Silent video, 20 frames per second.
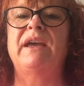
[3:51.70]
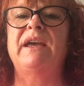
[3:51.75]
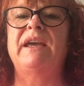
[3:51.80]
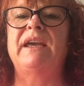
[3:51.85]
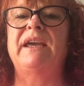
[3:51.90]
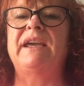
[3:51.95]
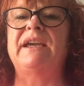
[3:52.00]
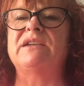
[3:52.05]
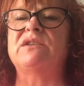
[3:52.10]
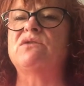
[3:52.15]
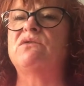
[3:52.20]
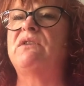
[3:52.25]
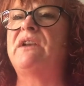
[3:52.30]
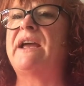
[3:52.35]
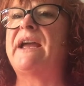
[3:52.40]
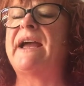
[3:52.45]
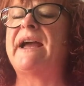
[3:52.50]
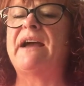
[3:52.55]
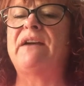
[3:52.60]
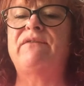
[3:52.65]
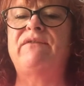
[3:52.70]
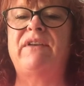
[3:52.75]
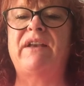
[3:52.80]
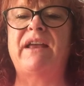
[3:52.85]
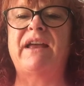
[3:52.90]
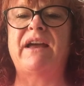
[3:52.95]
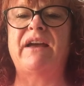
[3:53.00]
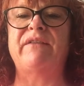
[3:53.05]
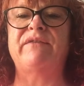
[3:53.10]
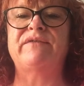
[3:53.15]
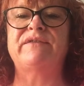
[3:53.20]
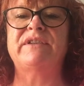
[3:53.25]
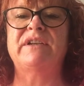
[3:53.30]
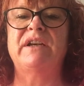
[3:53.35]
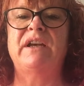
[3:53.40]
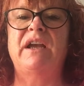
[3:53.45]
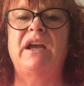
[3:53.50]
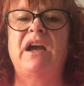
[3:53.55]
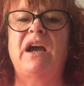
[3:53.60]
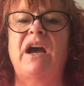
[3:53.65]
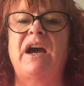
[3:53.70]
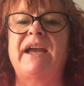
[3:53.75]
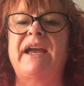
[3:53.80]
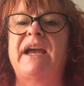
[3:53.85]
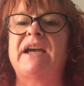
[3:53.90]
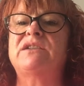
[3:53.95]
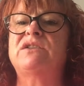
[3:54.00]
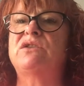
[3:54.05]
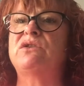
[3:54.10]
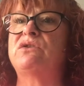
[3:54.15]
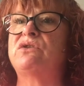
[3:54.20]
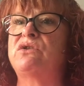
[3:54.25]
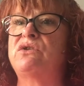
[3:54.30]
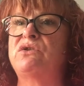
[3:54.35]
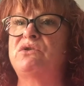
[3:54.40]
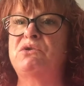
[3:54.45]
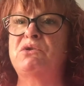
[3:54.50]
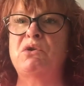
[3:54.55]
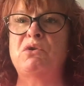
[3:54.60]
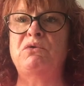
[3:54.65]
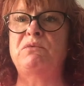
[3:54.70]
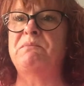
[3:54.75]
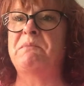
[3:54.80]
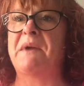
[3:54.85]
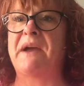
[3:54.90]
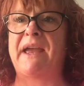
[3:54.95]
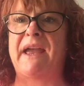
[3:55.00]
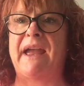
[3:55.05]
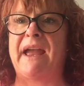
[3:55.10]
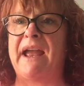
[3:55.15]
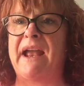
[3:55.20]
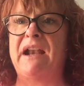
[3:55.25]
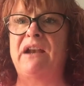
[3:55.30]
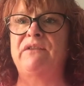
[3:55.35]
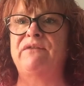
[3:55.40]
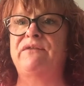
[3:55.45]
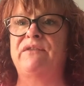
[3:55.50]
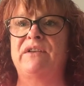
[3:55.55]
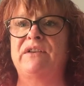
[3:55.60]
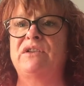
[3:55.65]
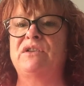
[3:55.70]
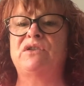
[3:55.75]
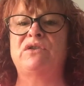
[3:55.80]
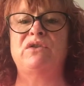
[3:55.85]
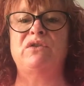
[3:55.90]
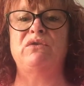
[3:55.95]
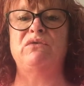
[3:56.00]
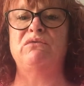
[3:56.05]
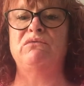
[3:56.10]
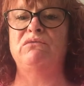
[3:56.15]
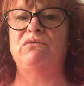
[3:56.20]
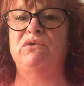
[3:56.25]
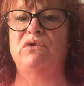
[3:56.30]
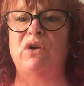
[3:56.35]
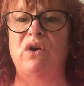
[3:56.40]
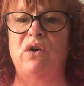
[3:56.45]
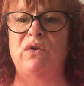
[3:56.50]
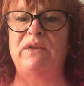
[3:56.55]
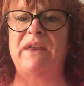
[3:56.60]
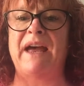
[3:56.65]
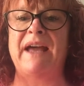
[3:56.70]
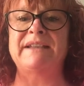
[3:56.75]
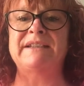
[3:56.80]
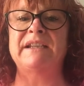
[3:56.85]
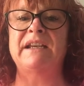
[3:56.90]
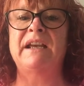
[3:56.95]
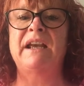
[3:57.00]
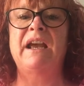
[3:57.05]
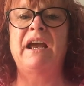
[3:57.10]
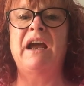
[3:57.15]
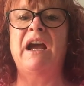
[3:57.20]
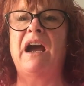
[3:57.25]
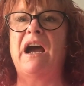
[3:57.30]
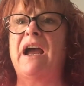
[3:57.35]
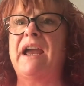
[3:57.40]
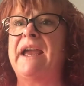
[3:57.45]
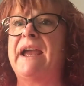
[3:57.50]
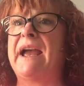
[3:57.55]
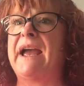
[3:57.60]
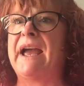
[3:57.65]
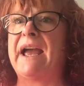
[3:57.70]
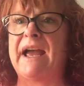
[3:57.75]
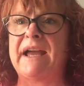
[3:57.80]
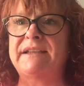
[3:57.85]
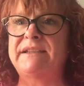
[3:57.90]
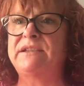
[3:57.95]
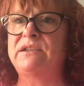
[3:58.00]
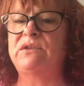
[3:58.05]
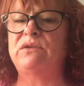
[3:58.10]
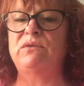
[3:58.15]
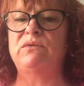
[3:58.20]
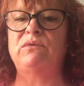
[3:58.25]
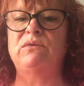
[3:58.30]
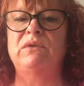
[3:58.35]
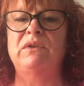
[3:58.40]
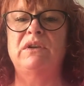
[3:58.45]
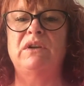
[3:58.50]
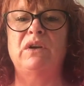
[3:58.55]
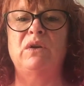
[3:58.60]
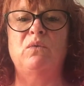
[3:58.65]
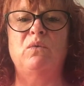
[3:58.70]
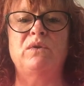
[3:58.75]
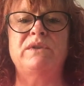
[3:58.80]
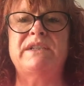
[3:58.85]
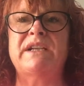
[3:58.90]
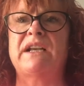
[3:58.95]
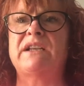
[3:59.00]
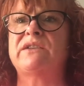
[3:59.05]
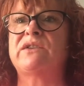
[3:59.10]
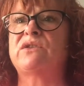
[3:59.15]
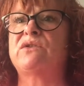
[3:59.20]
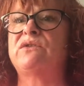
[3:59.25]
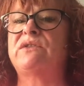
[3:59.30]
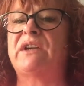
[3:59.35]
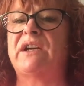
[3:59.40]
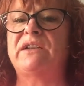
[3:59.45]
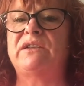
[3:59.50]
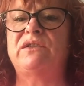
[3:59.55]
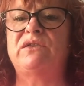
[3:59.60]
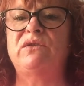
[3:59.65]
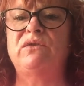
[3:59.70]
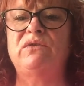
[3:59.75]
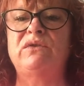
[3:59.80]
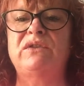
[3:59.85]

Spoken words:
He is all I have left. I had to shoot my elephants. Do you know that? I had to. What else could I do?